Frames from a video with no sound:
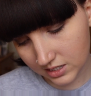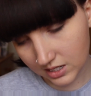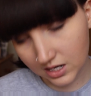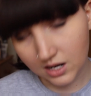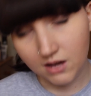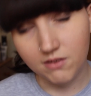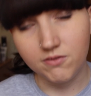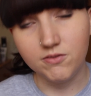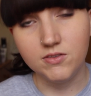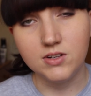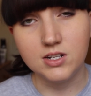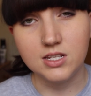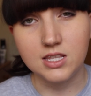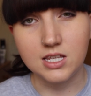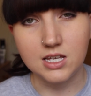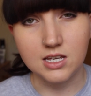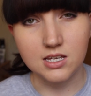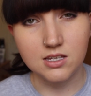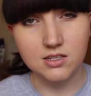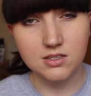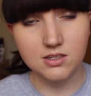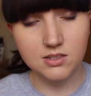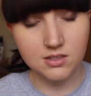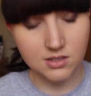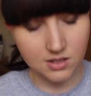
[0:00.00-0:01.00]
loved
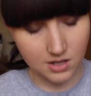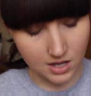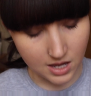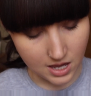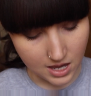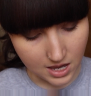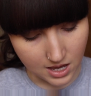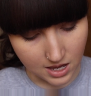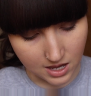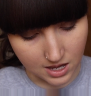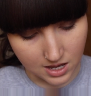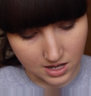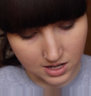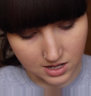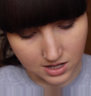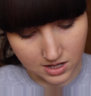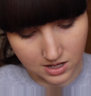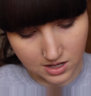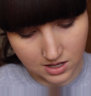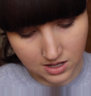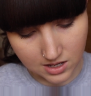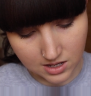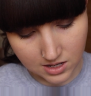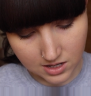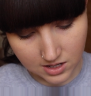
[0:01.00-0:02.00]
this. It
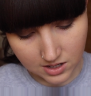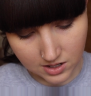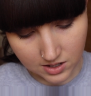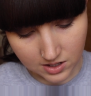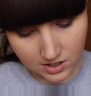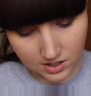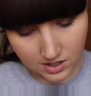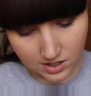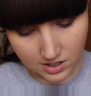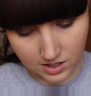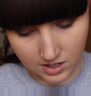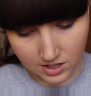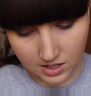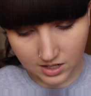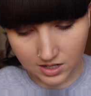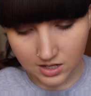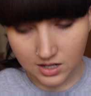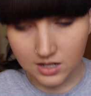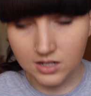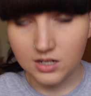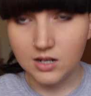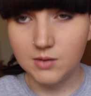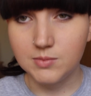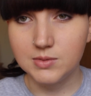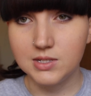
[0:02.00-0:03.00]

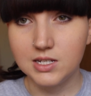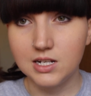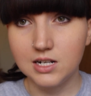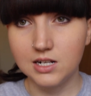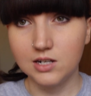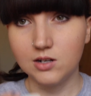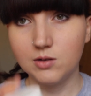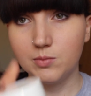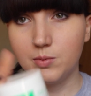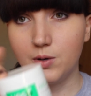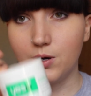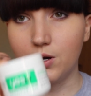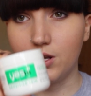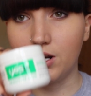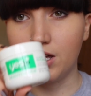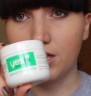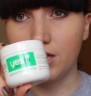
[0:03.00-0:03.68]
comes in a little pot